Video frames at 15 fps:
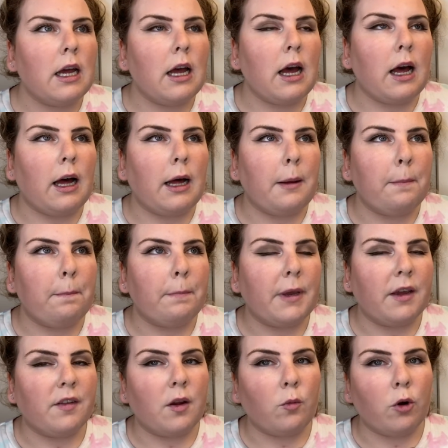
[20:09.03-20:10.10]
um,
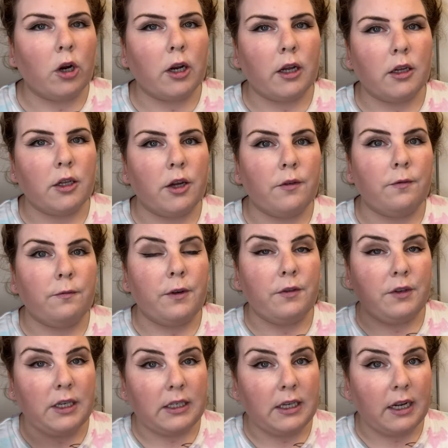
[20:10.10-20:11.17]
because I work
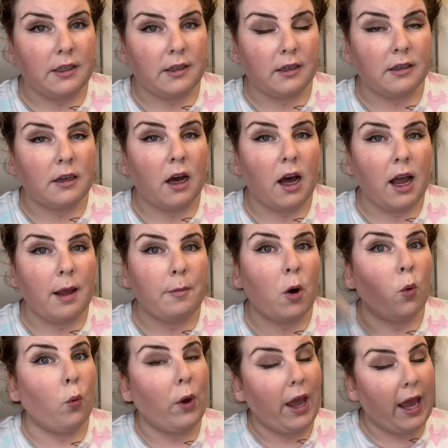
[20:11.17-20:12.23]
15 days at a time
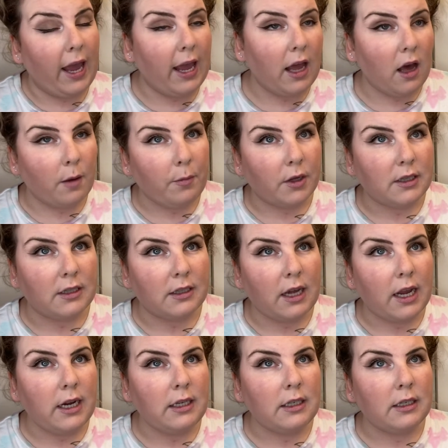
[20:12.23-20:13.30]
away up on
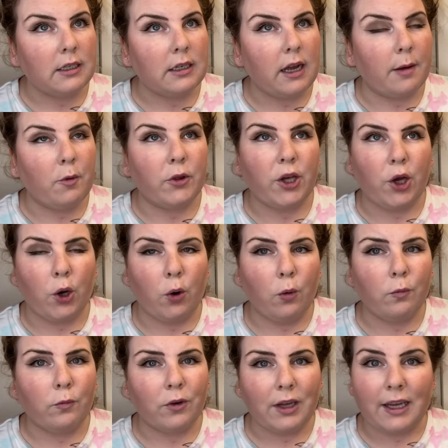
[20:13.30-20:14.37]
site. I'm only
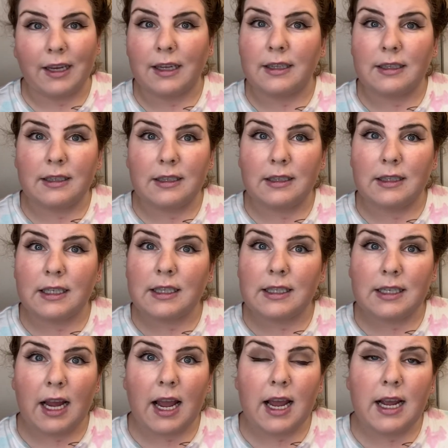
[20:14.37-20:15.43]
home for like six
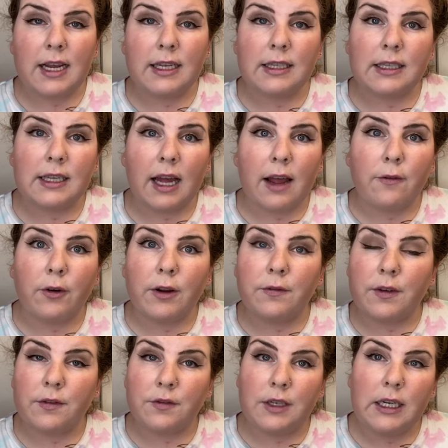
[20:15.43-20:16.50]
days every
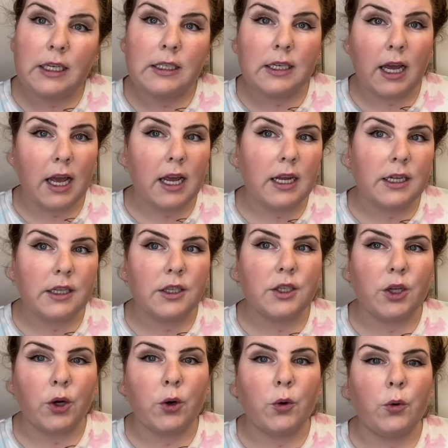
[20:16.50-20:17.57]
15 days.
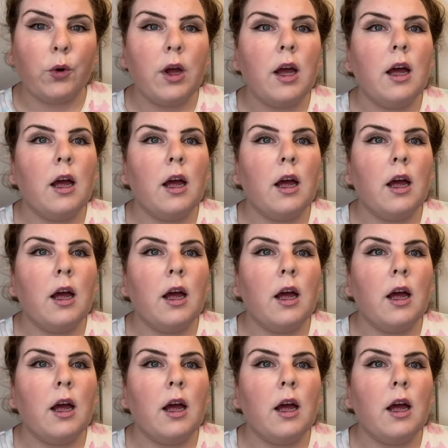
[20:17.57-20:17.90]
So